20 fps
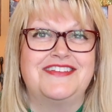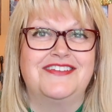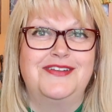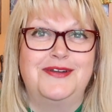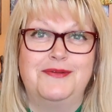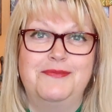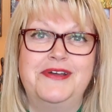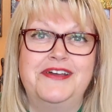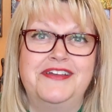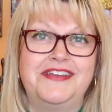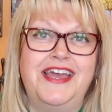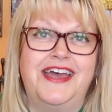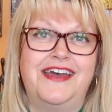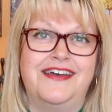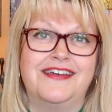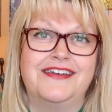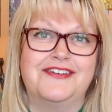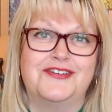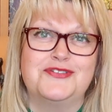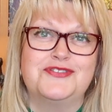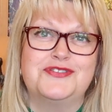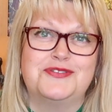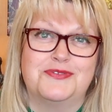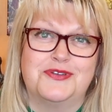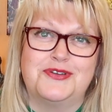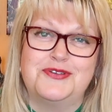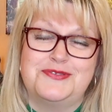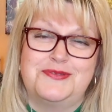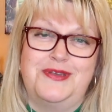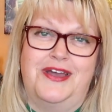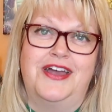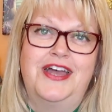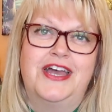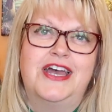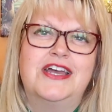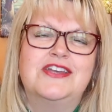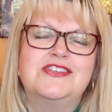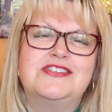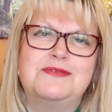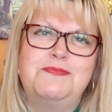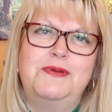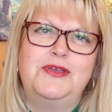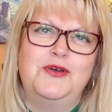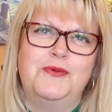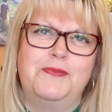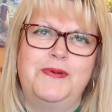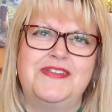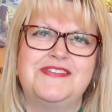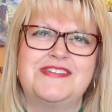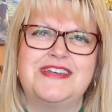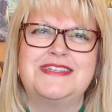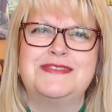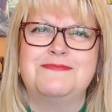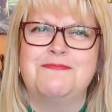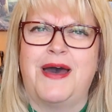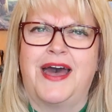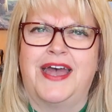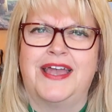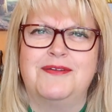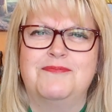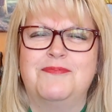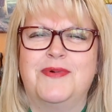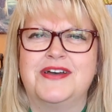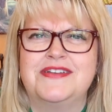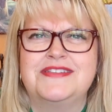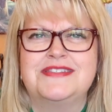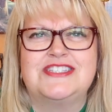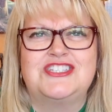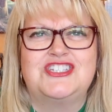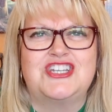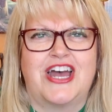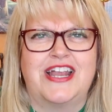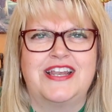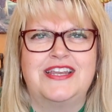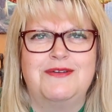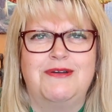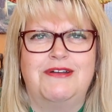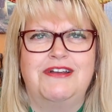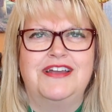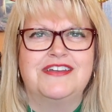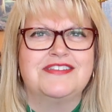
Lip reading: And I'm like, yeah, of course we are. She said, but your birthday's May and mine's January.